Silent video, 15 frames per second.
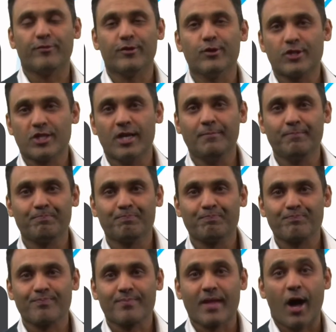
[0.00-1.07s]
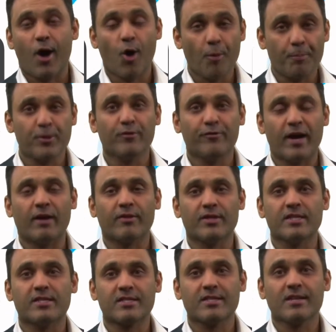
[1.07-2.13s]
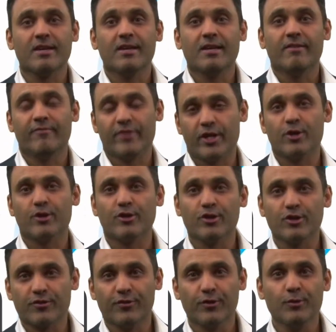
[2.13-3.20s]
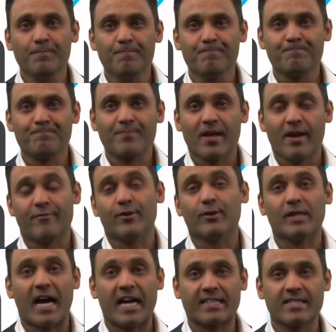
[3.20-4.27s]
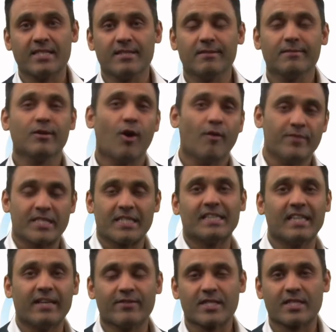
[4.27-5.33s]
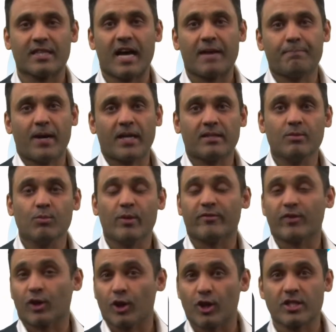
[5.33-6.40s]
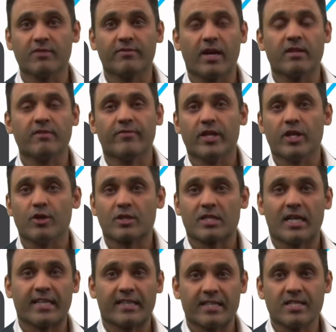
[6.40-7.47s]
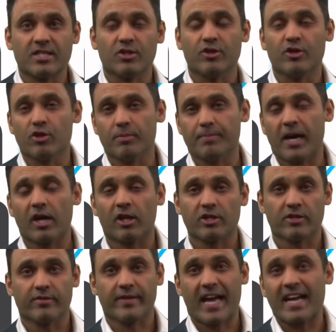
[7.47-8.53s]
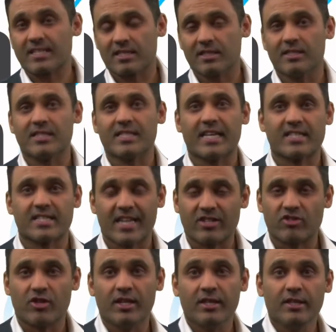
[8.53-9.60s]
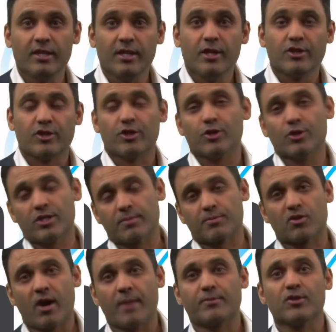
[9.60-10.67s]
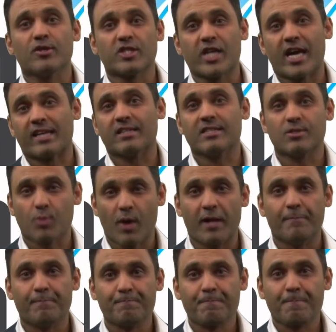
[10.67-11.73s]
future. I hope you found this video useful. If you liked it, obviously leave us a like button. We've got lots of other videos like this on neurobiology of excellence, etc. So do subscribe to our channel as well.